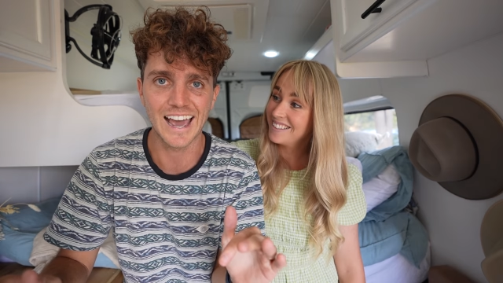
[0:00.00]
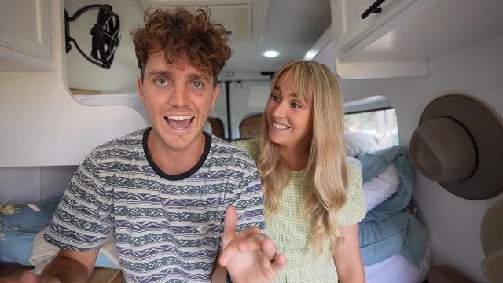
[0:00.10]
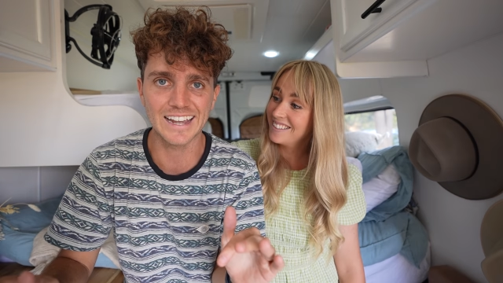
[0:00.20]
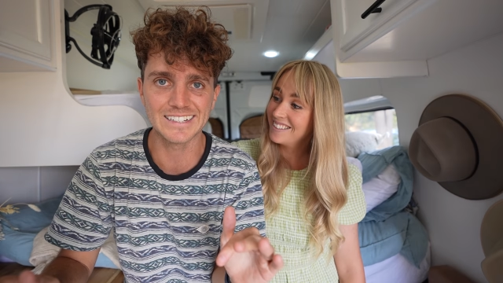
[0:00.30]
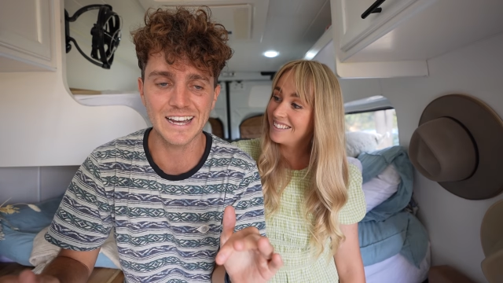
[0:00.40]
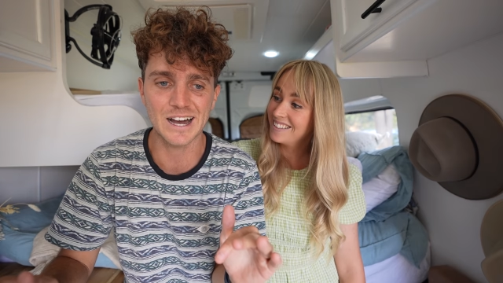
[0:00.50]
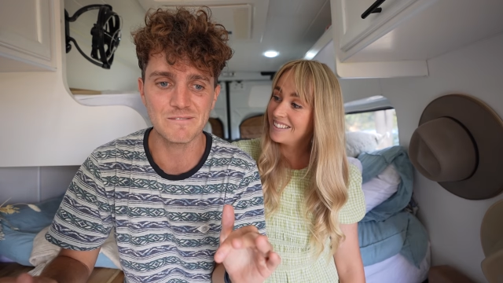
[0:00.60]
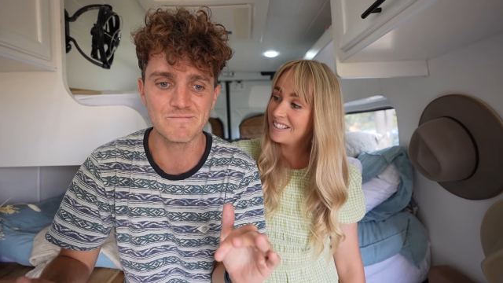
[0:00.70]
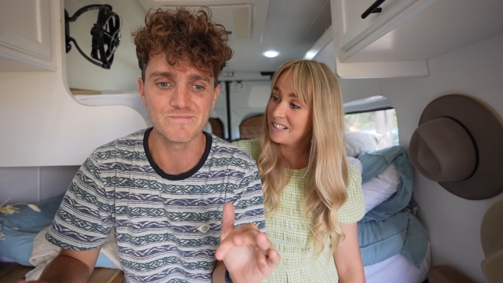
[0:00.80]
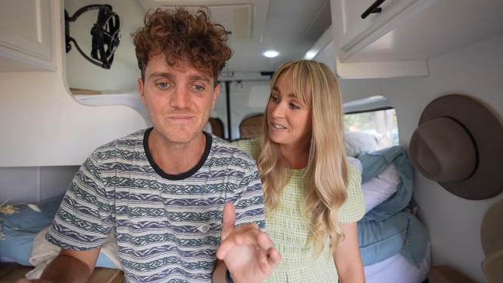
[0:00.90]
Speaker 1: and
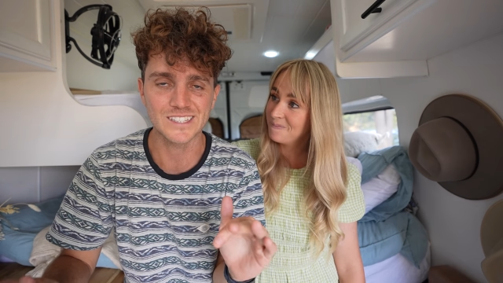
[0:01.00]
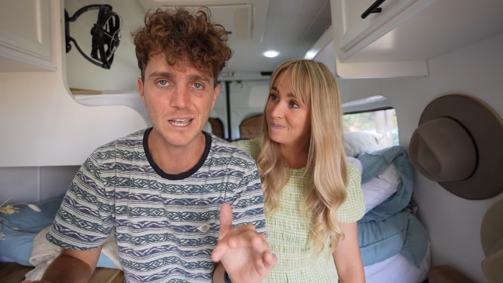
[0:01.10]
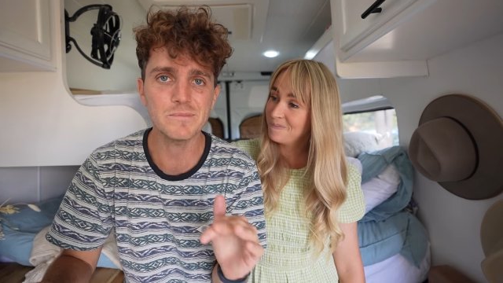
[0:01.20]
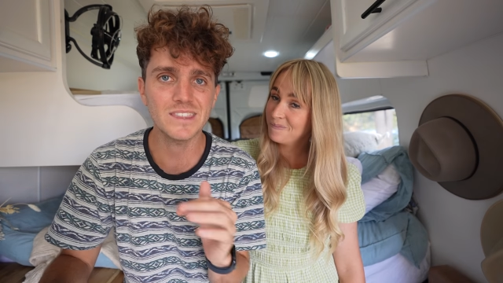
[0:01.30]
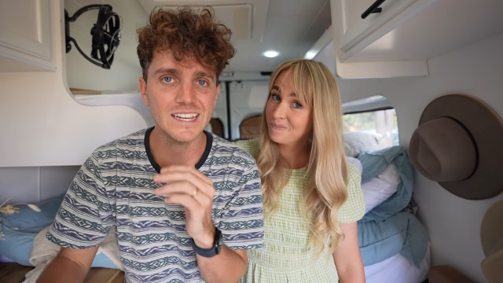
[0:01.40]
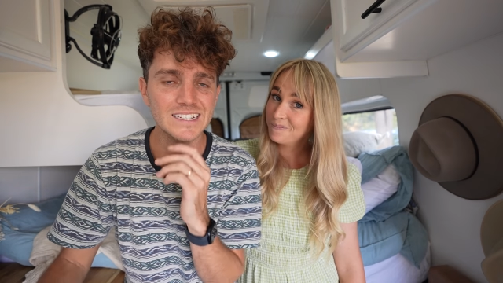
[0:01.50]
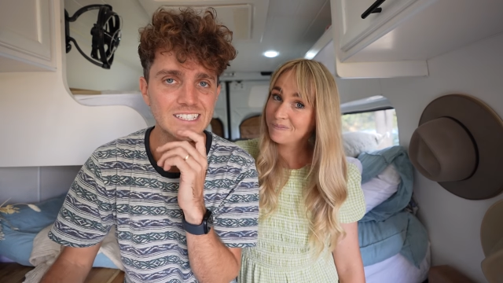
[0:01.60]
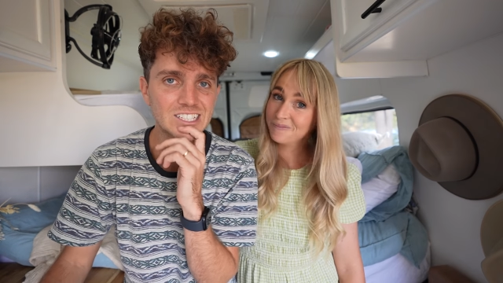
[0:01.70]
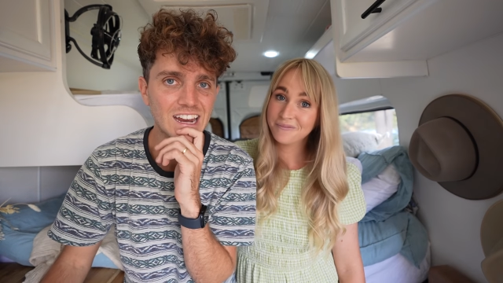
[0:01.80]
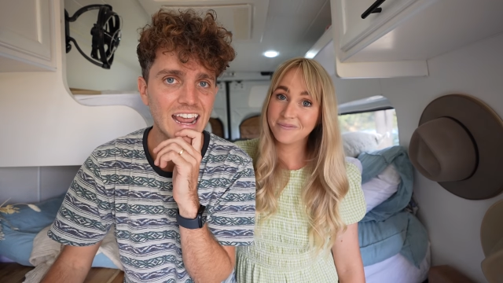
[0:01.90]
um, something's
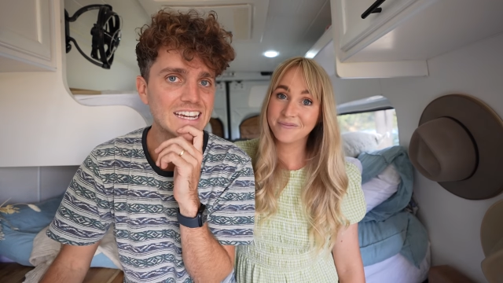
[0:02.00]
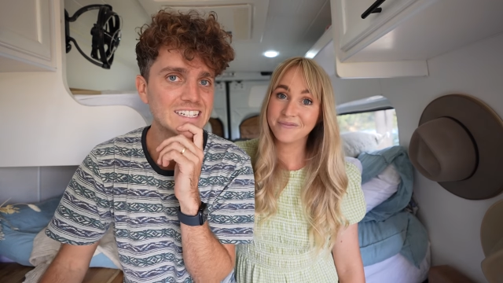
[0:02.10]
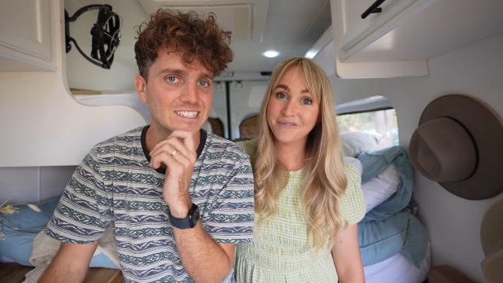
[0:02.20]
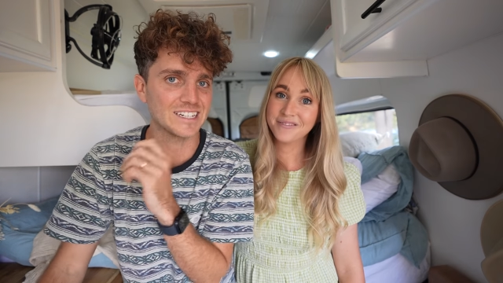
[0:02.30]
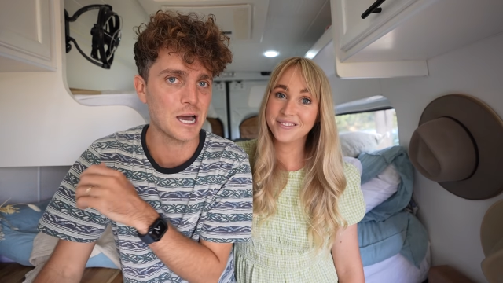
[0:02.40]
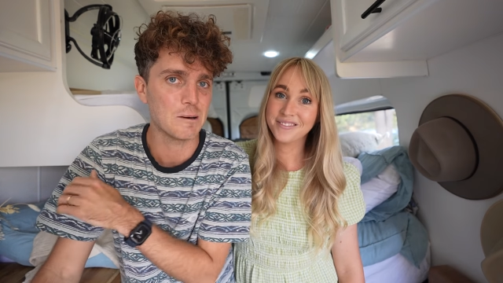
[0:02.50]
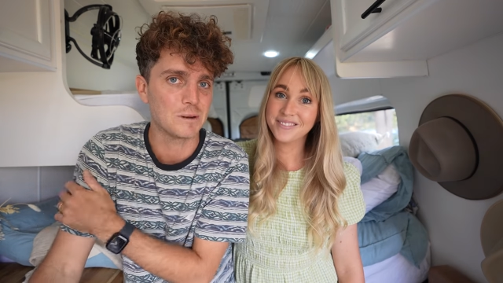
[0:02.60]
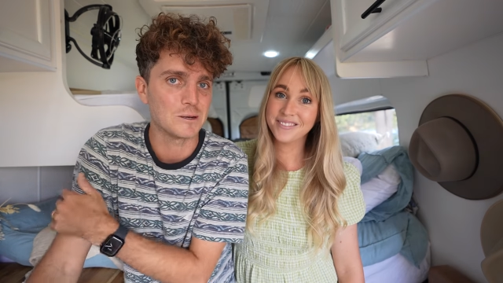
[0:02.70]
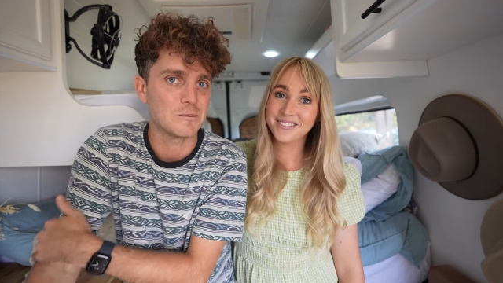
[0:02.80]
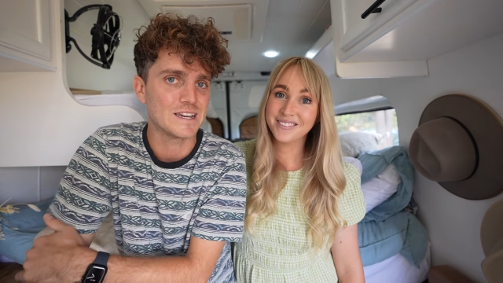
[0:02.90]
changed a couple
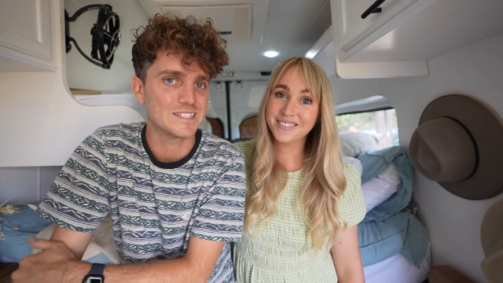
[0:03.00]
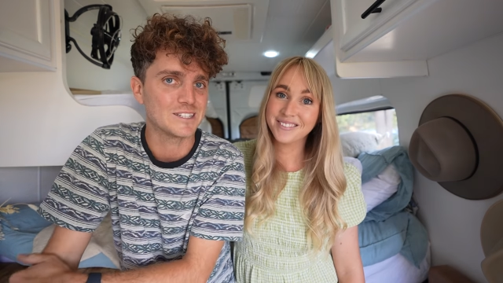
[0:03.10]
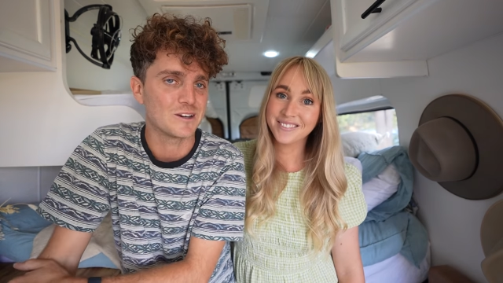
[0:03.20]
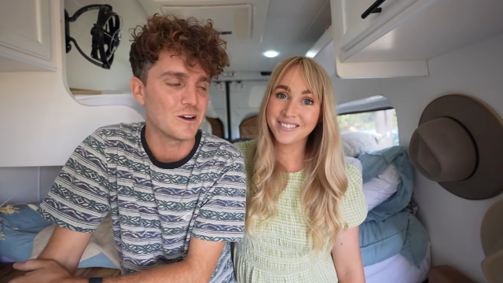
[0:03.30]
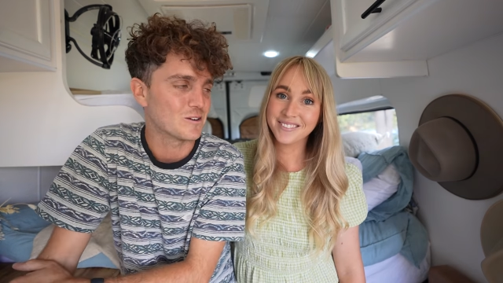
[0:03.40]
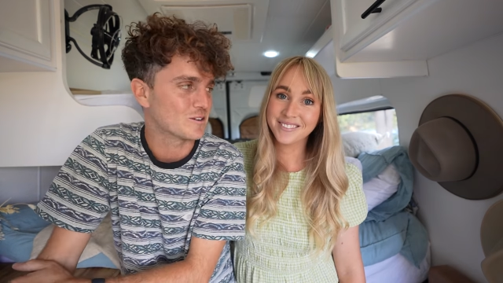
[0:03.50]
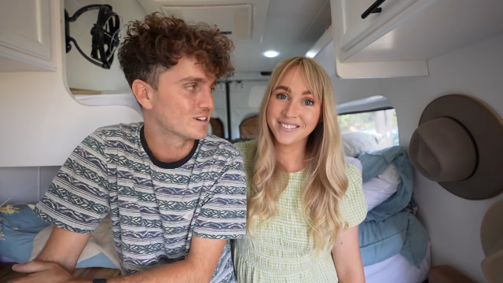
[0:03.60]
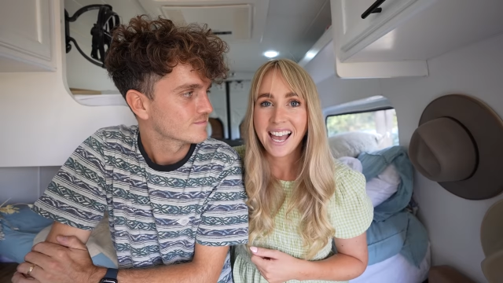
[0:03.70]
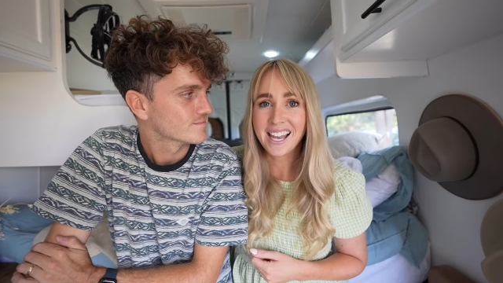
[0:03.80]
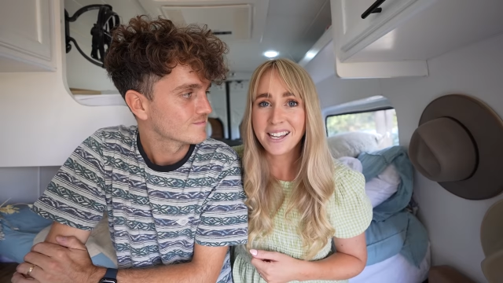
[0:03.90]
of weeks ago.
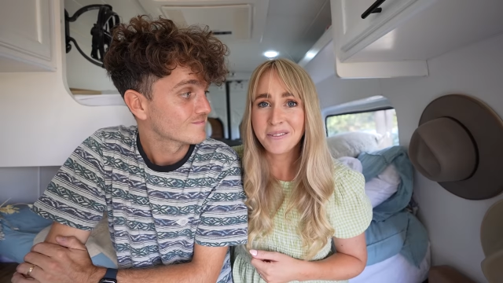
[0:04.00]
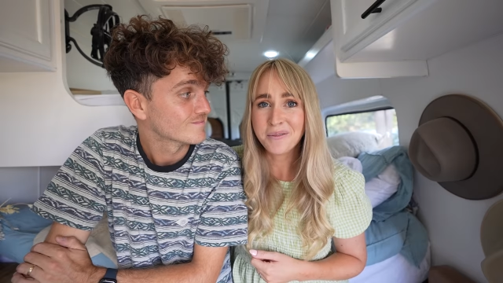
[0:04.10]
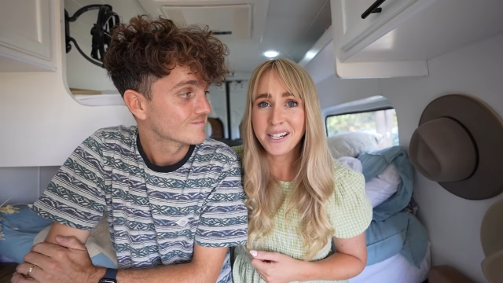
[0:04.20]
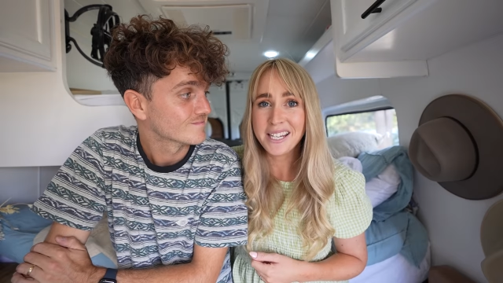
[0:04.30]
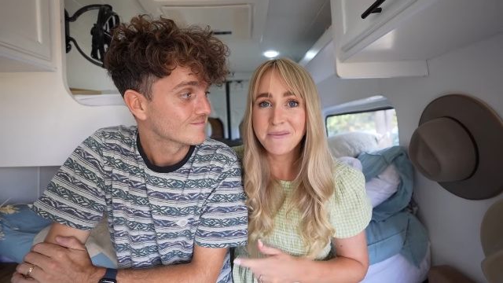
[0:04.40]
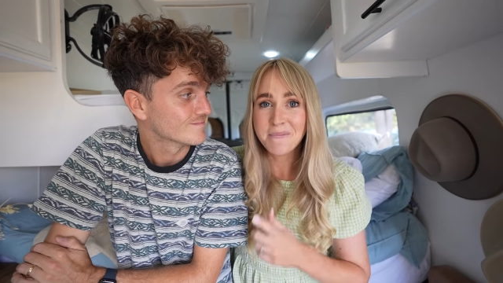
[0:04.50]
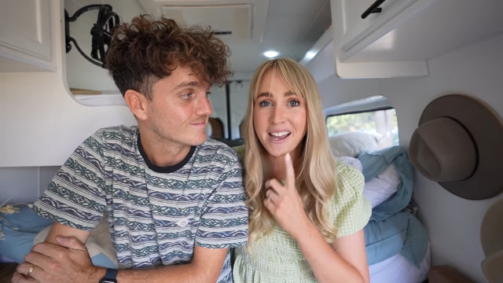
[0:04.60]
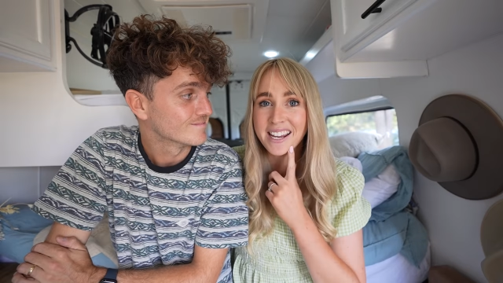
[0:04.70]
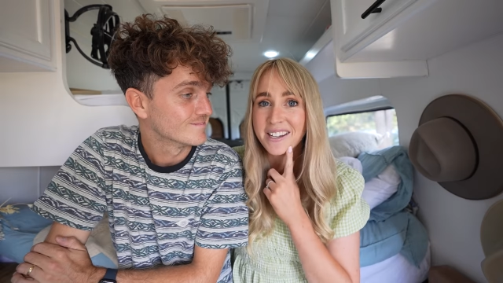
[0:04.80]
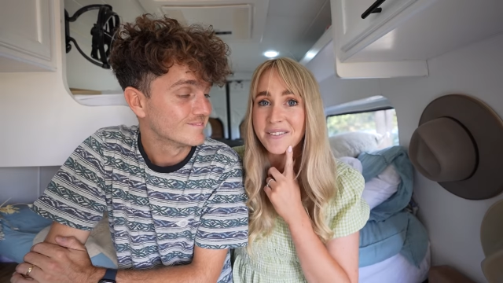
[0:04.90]
Speaker 2: And we
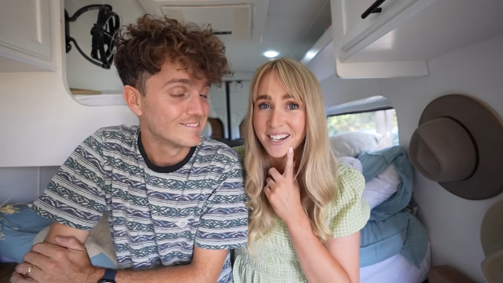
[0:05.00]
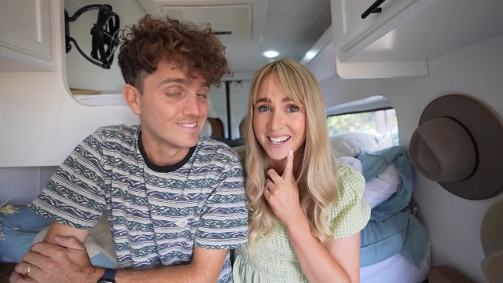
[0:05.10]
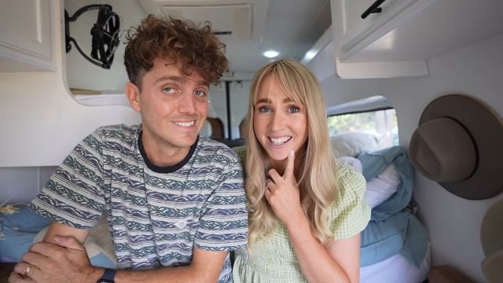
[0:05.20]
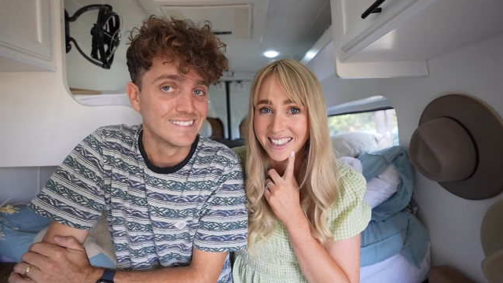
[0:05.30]
may have done a